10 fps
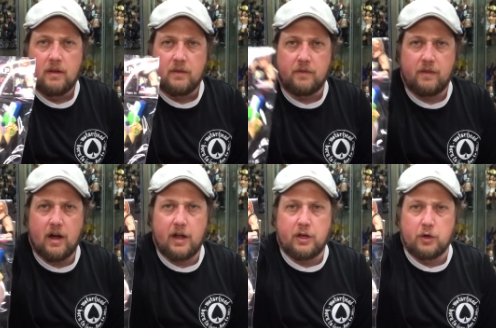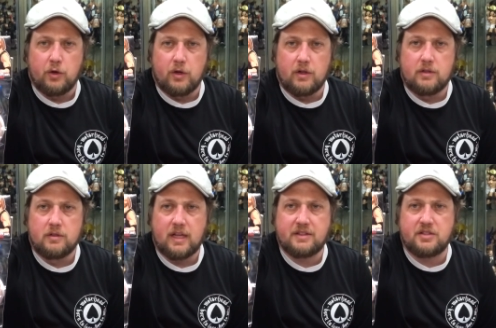Very cool.
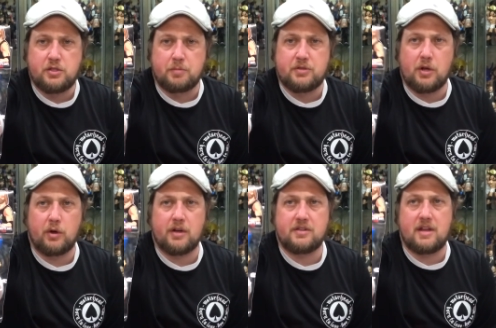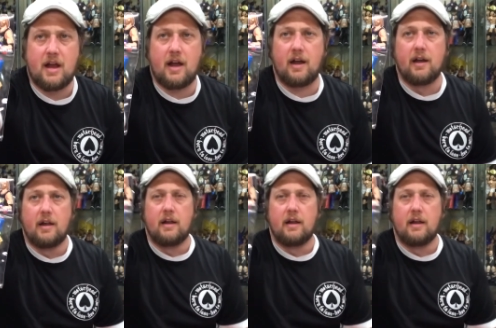Got the Super Soakers there.